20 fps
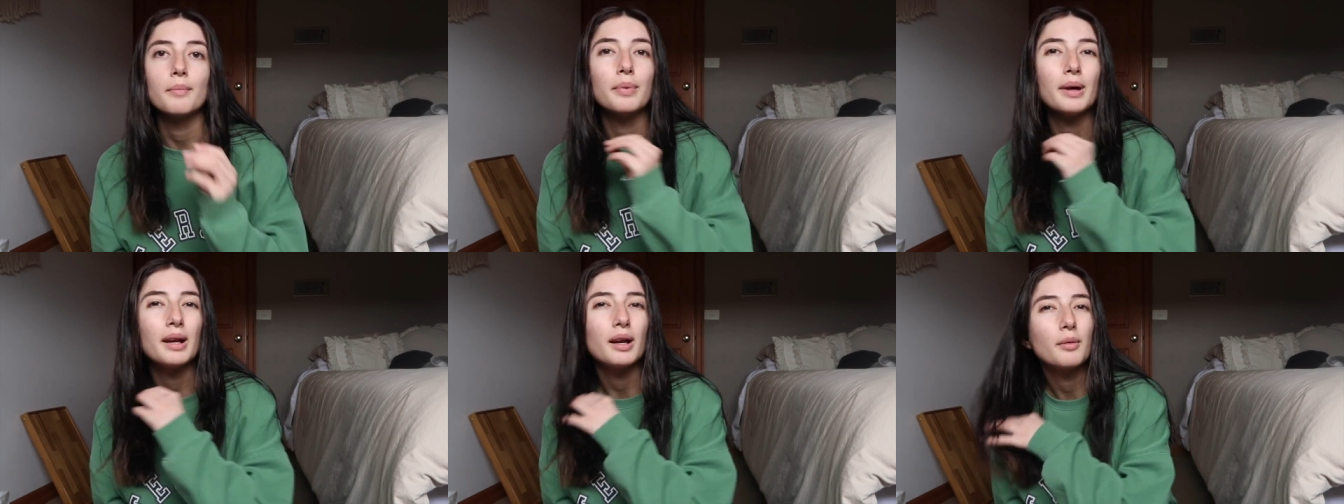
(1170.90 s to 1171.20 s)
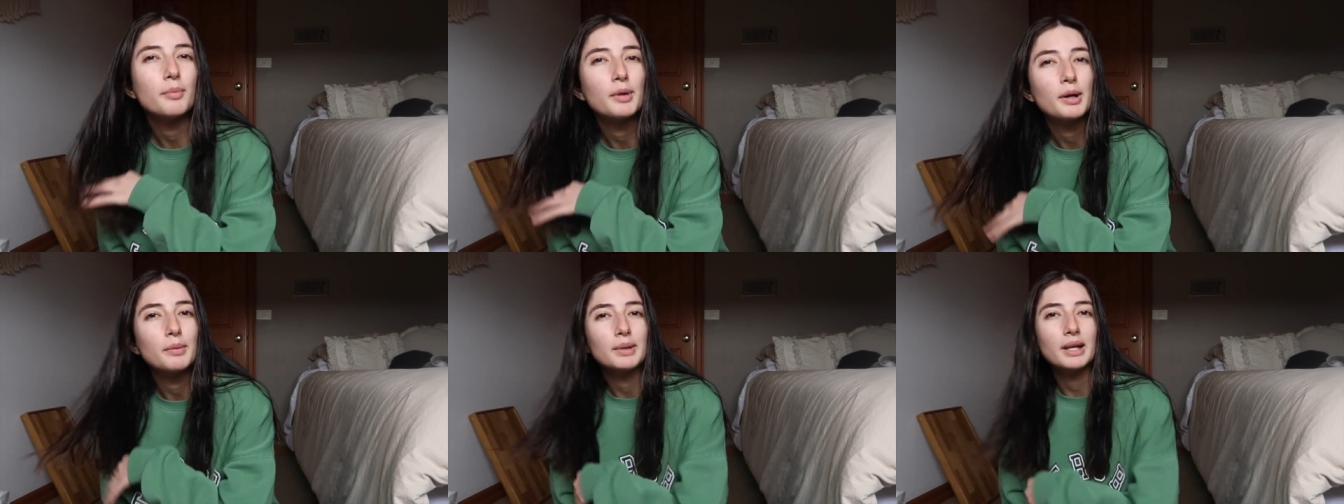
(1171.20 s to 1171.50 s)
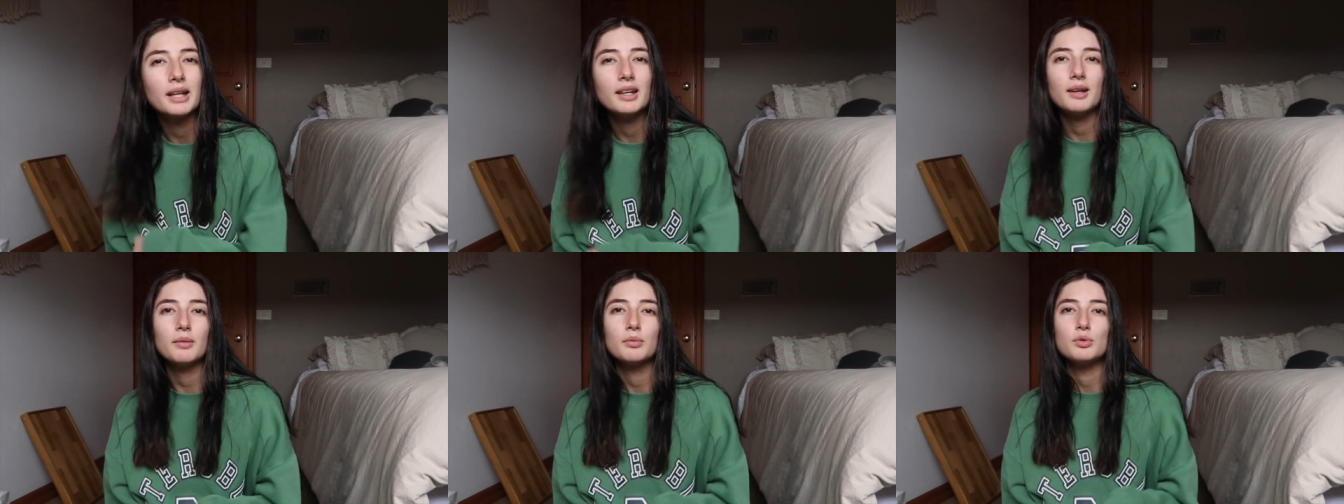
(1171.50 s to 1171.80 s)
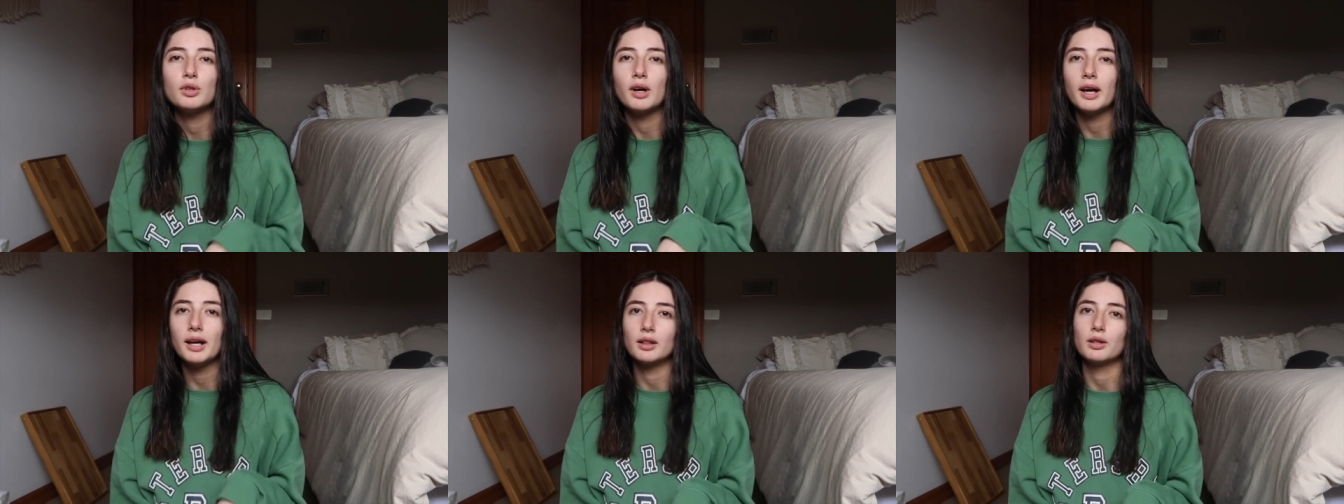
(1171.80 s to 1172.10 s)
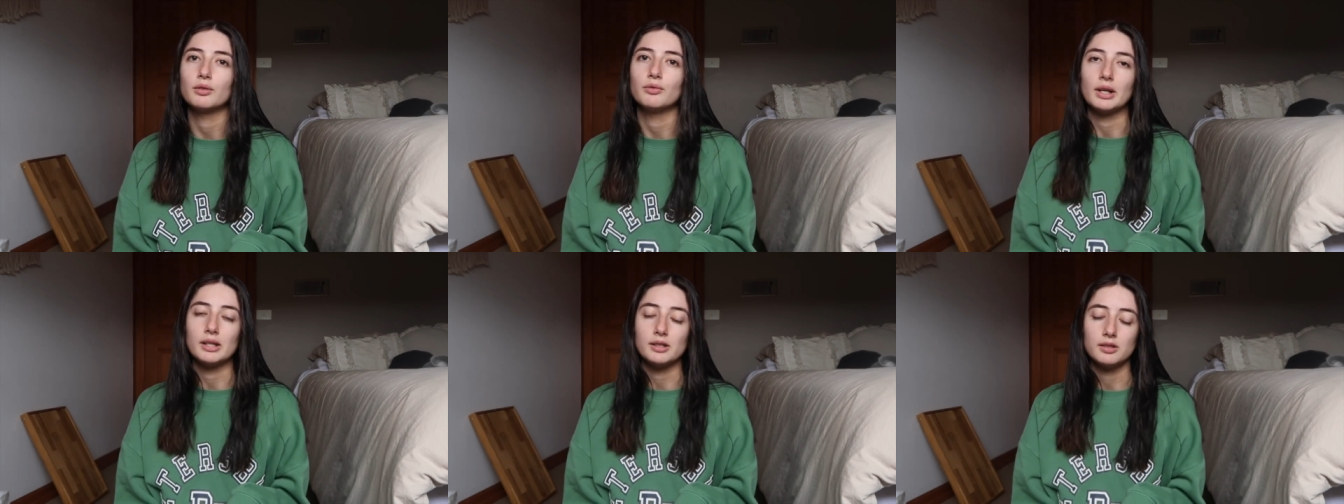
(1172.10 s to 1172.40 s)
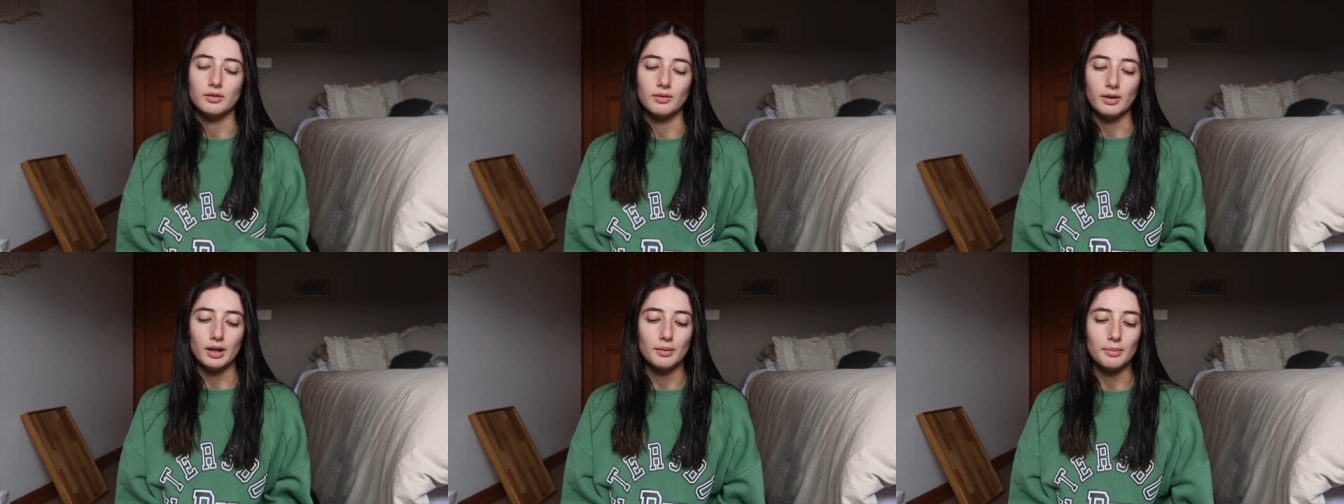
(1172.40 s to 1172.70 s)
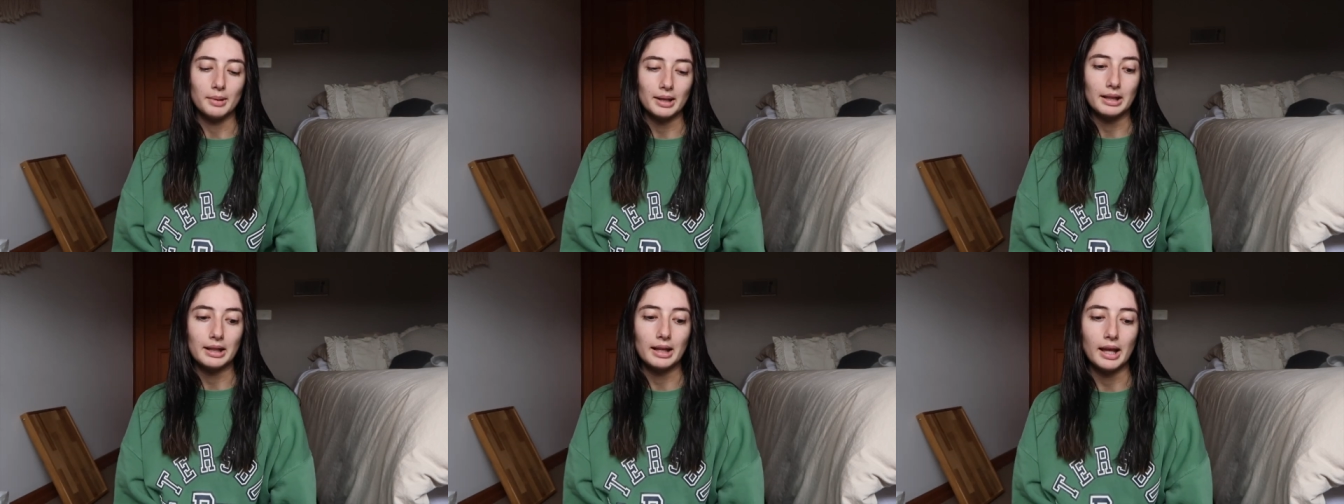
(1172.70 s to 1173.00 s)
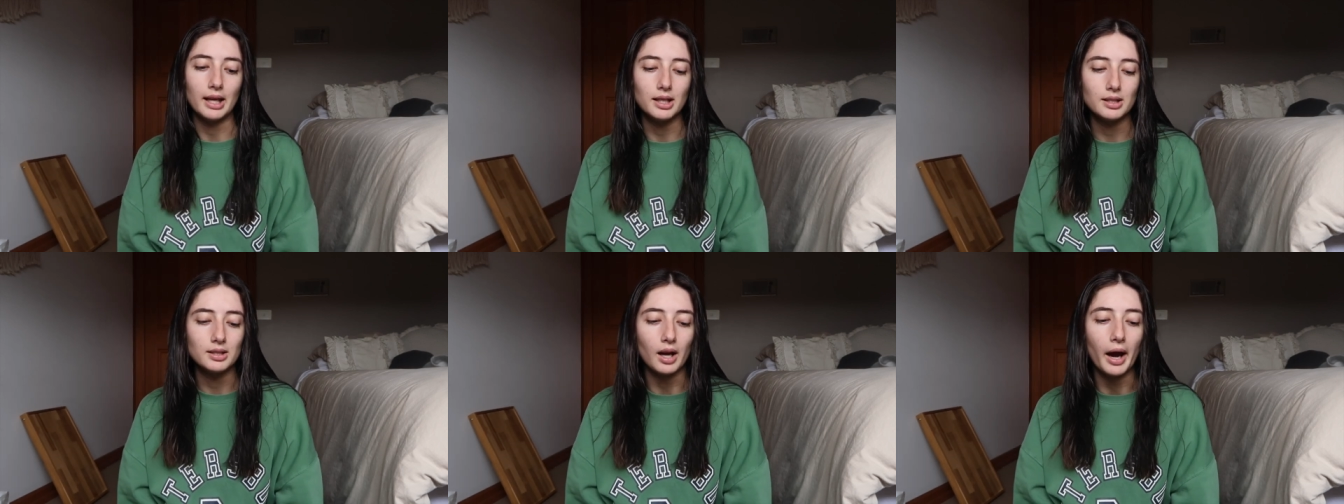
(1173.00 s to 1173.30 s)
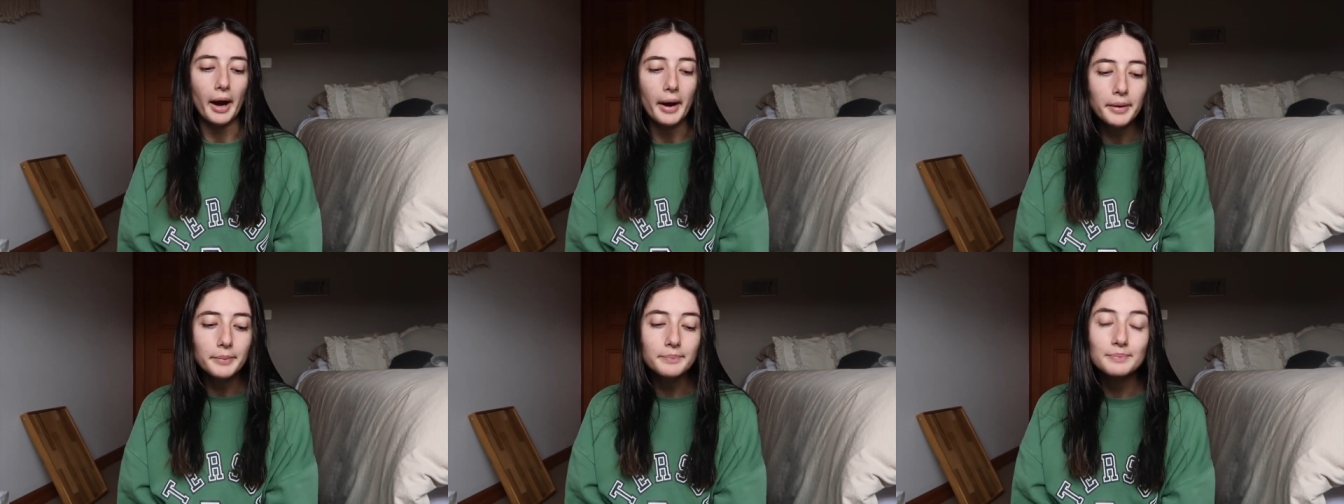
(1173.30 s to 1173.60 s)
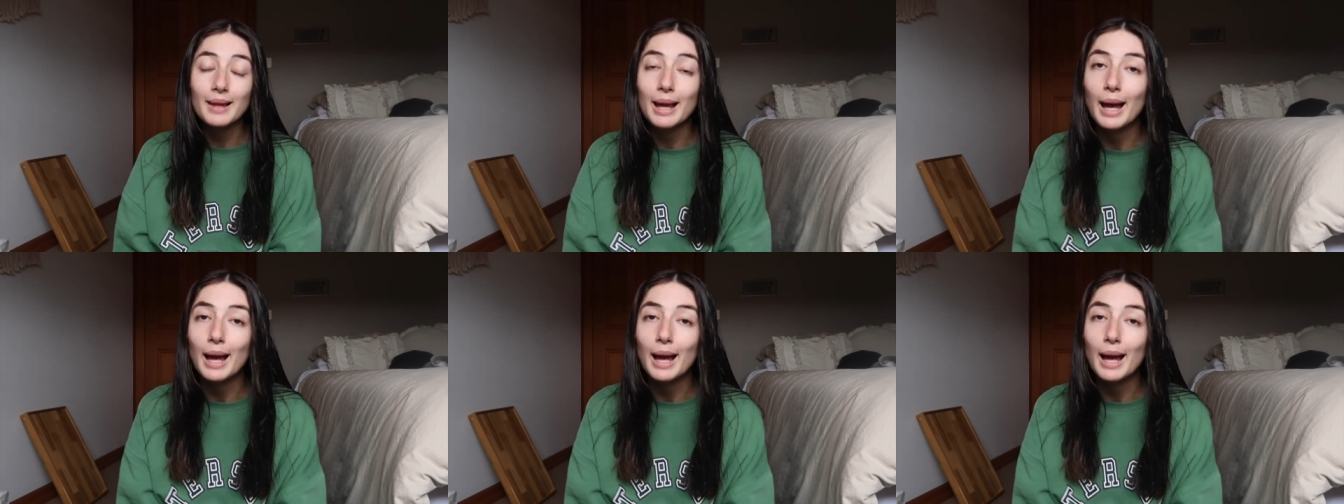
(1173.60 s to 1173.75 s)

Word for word: but I'll probably end up drying the rest of it a bit later